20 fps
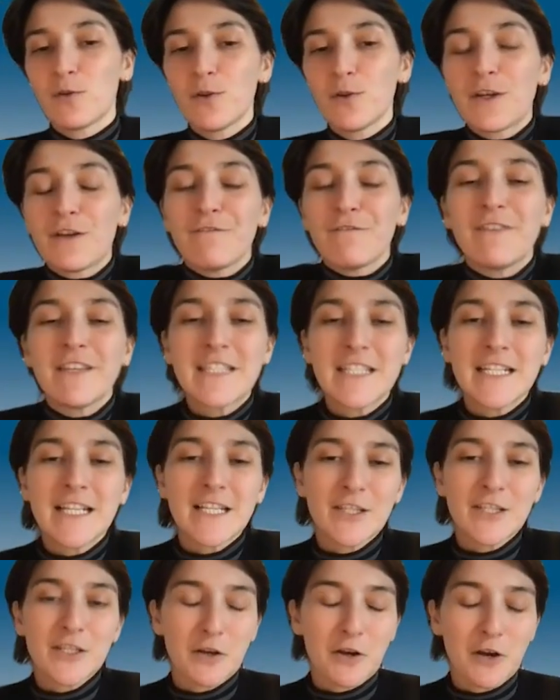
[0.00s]
or you can visit
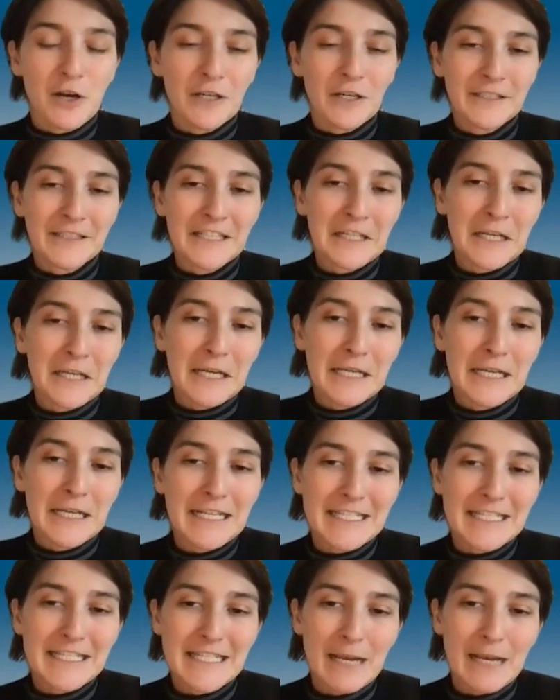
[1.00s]
us online
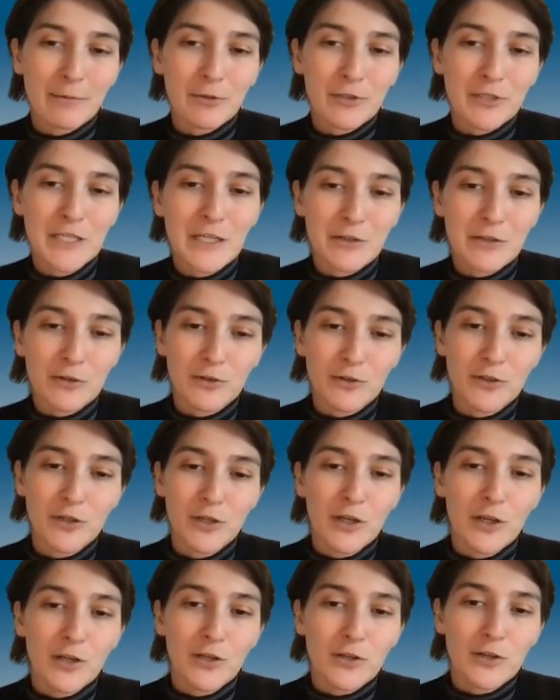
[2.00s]
at
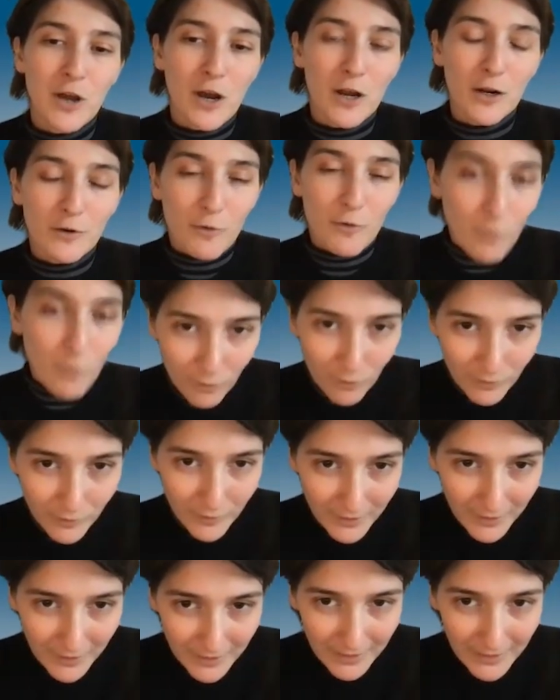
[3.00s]

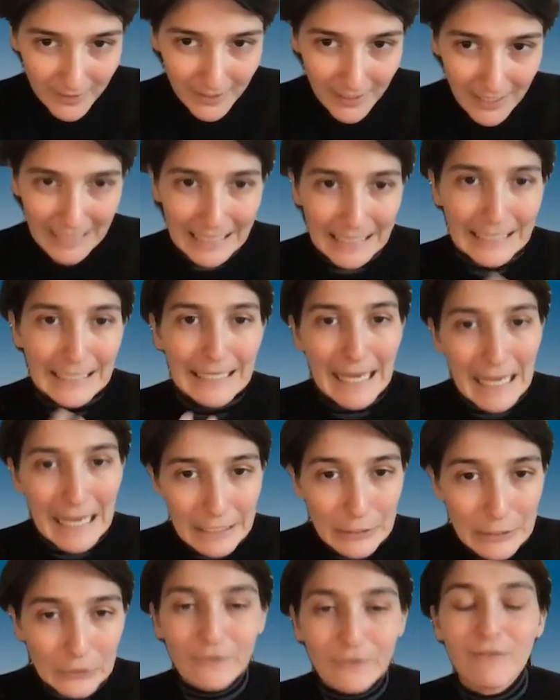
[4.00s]
cyberseniors.org. And
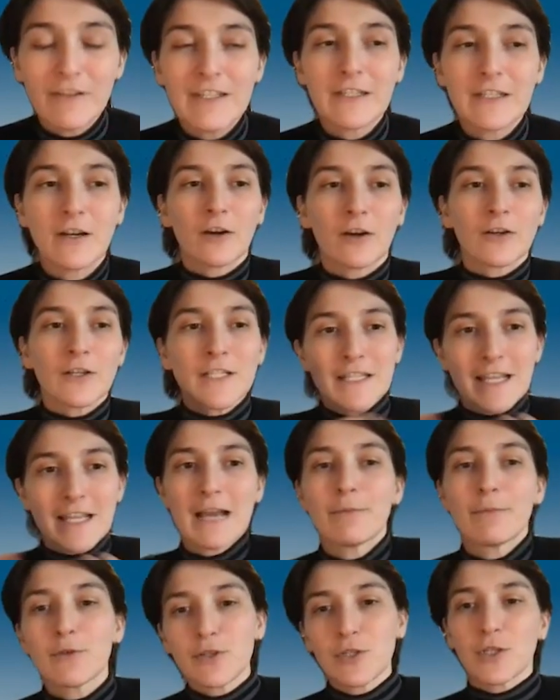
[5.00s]
again, you can visit our
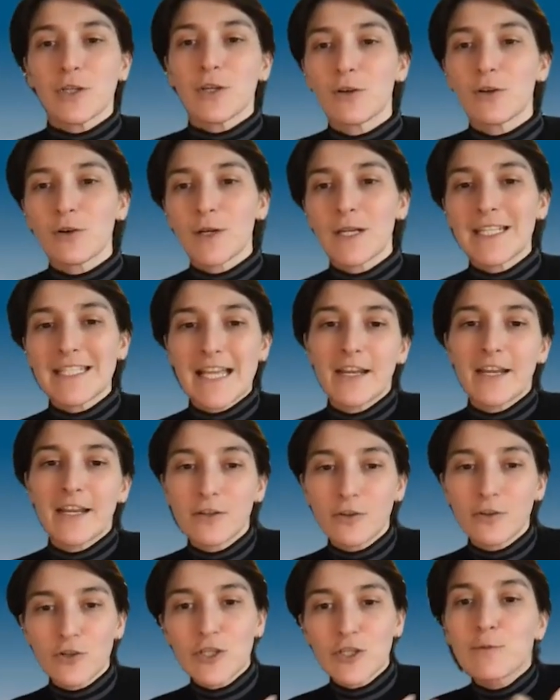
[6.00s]
Cybersecurity
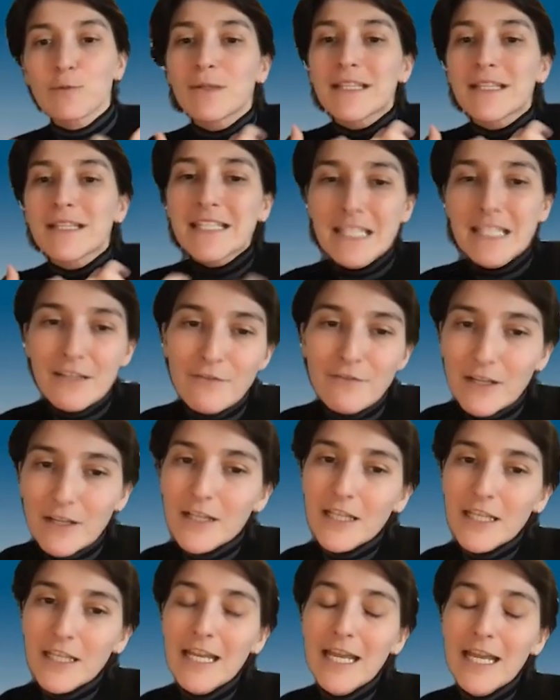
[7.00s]
Center,
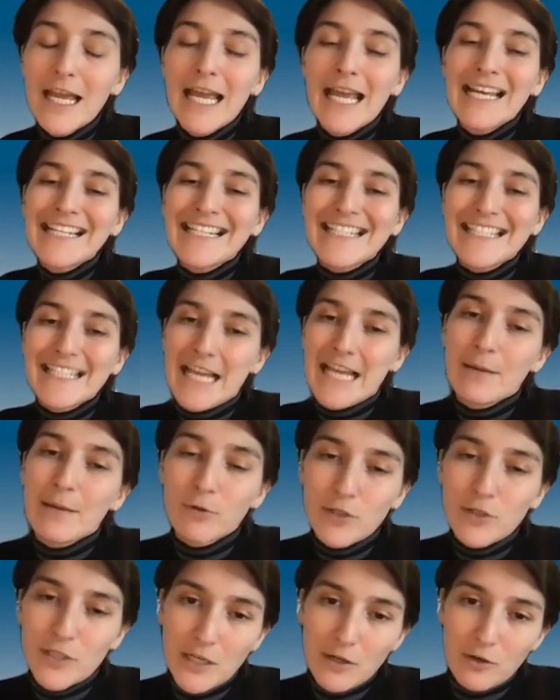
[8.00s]
specifically
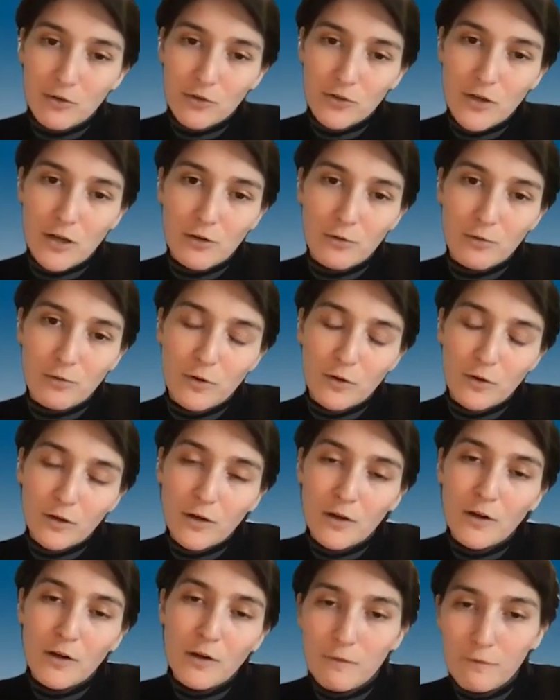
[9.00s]

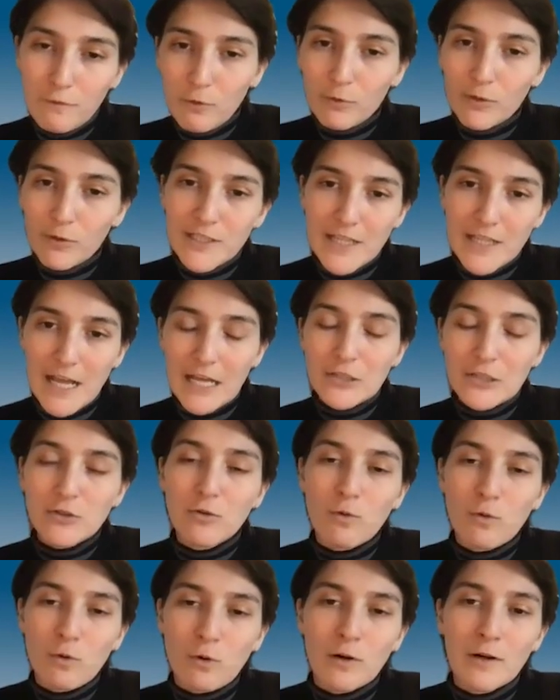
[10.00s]

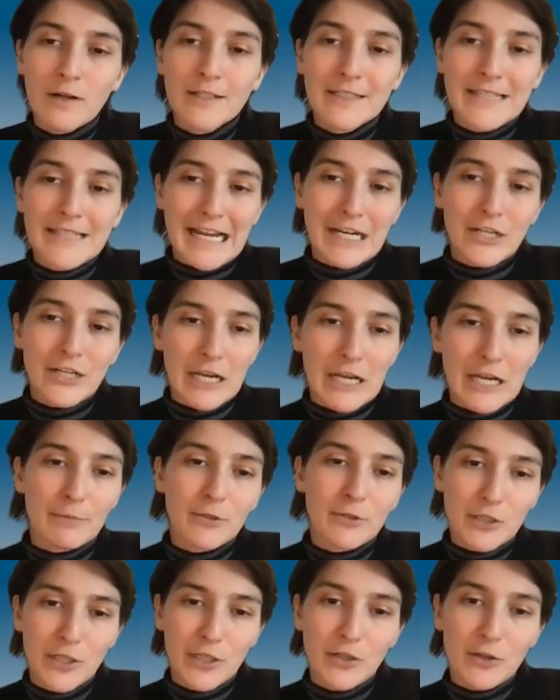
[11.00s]

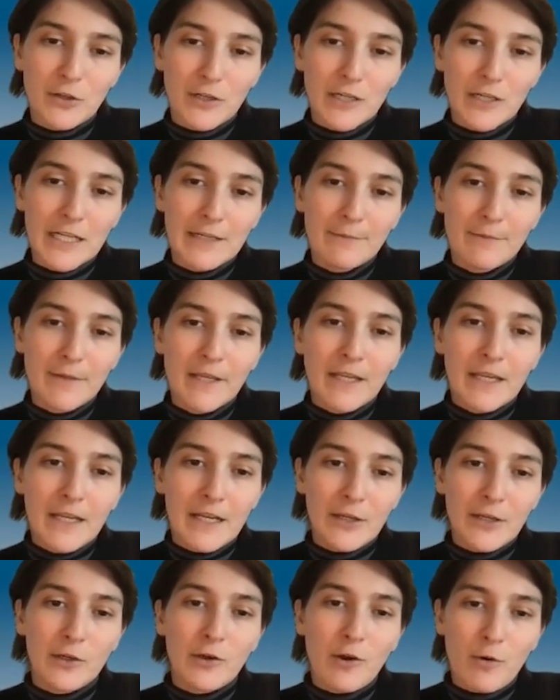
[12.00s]
cyberseniors.org/aura-cybersecurity.
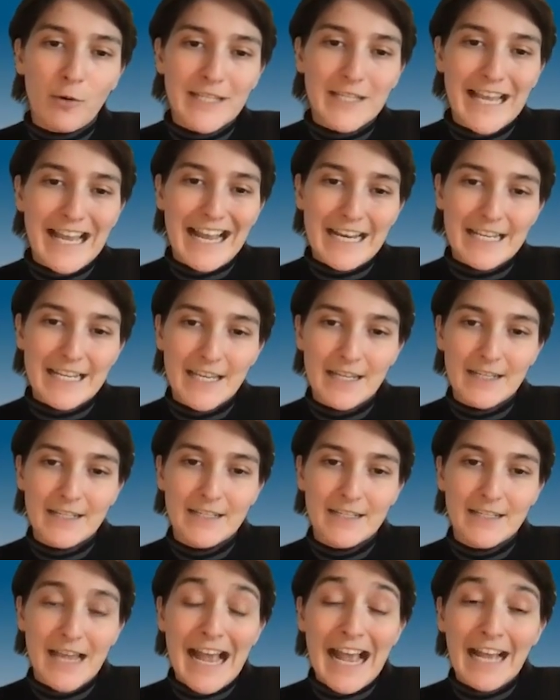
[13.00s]
You can always
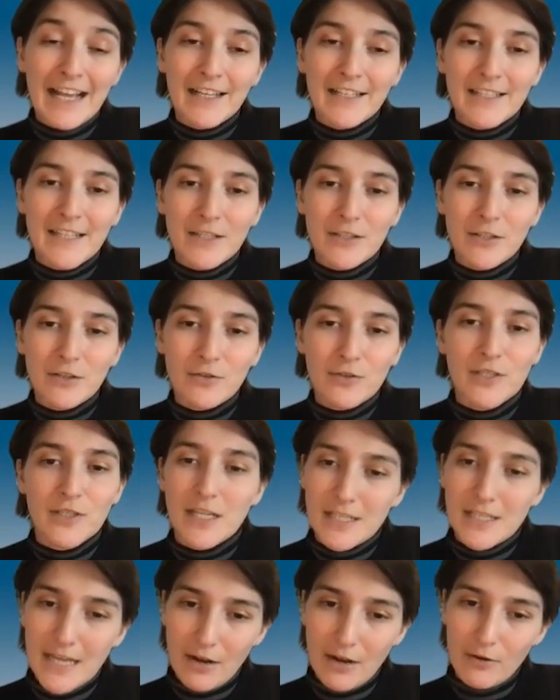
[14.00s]
access those
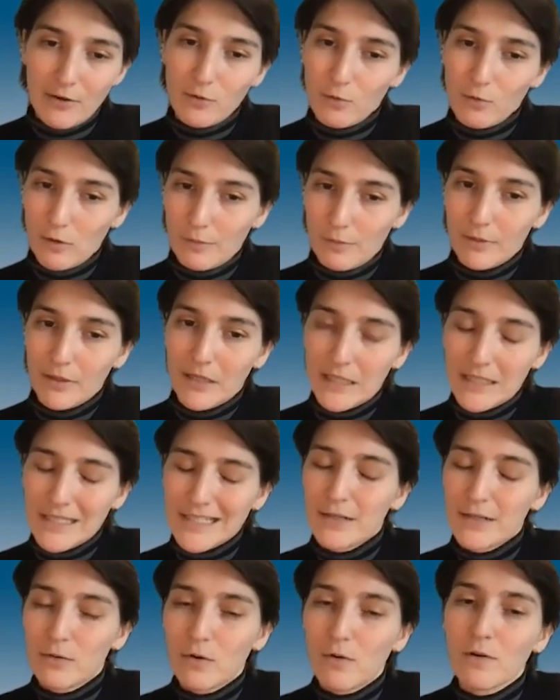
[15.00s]
discounted Aura plans
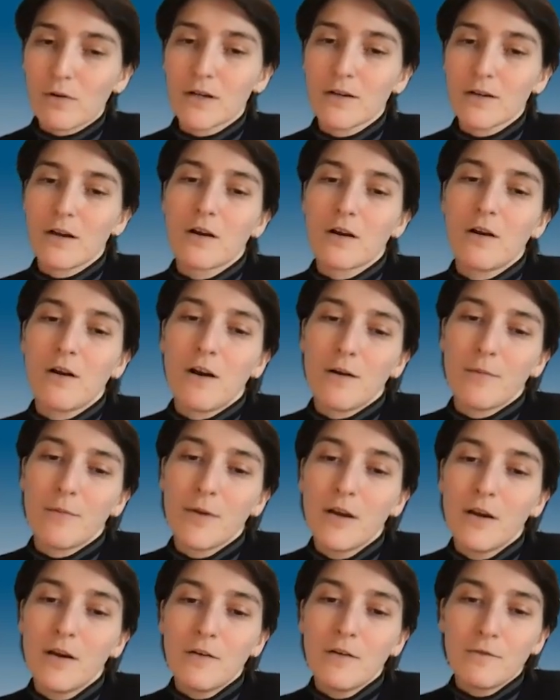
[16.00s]
at
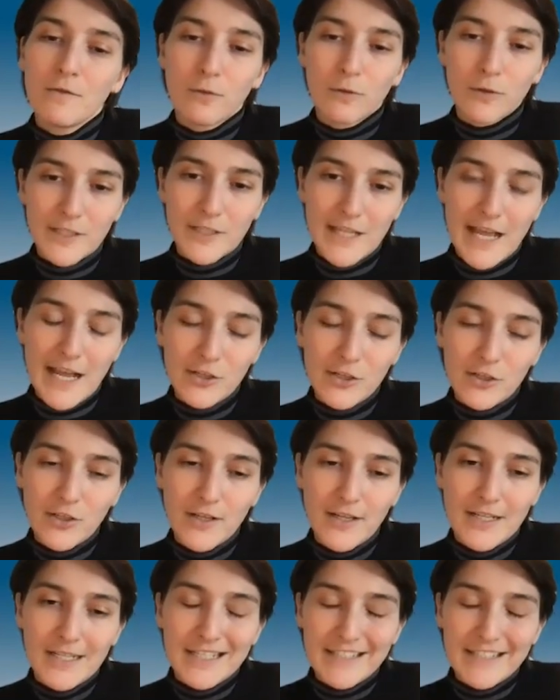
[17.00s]

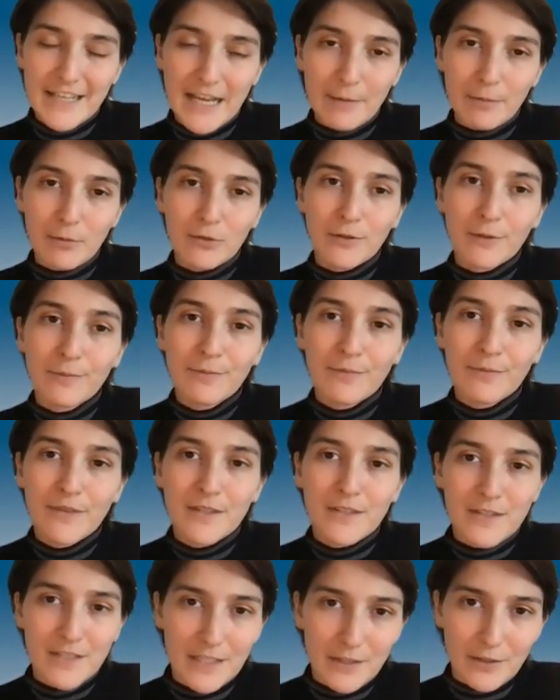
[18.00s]

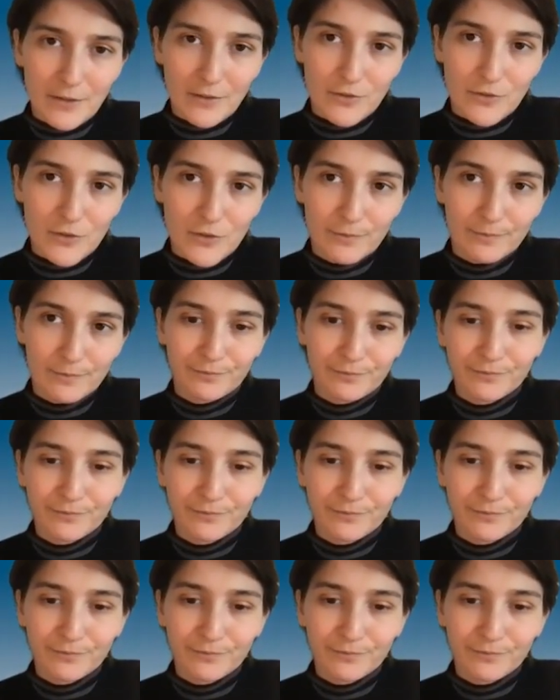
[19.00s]
aura.com/cyberseniors.